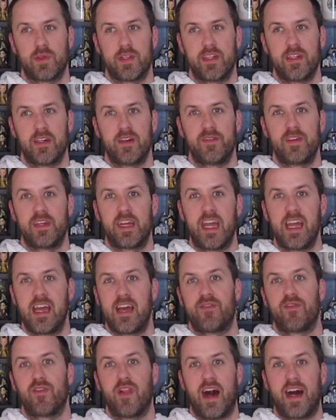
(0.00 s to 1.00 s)
You know, if you can't
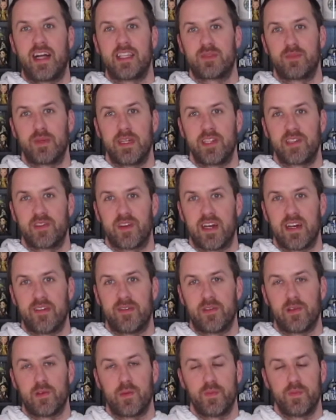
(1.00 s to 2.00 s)
have light speed
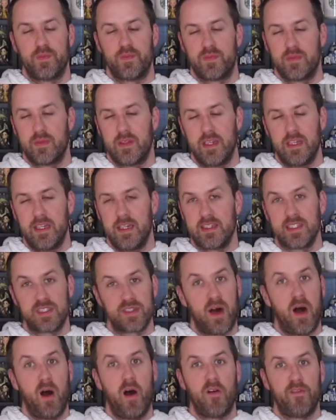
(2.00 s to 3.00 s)
travel, it
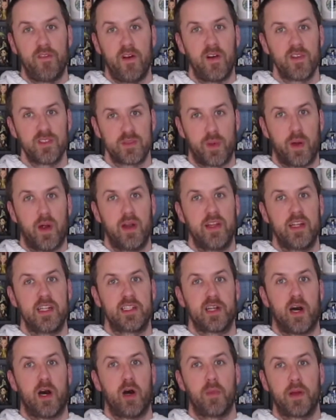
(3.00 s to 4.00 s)
just all falls apart. They
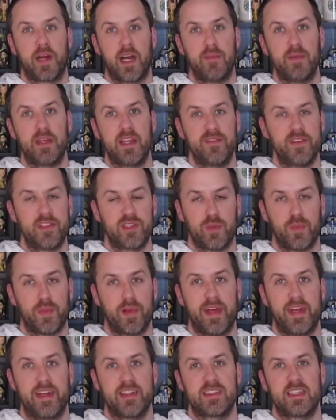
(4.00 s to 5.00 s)
just all become individual
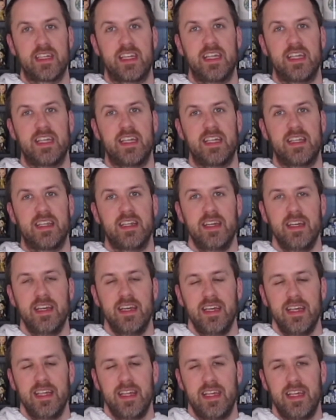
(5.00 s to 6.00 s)
planets again,
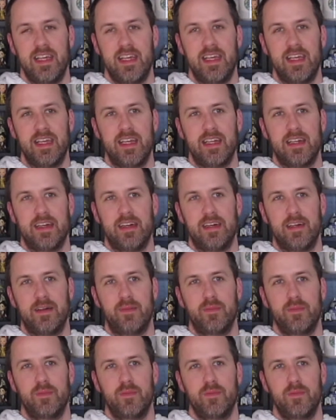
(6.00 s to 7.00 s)
and um,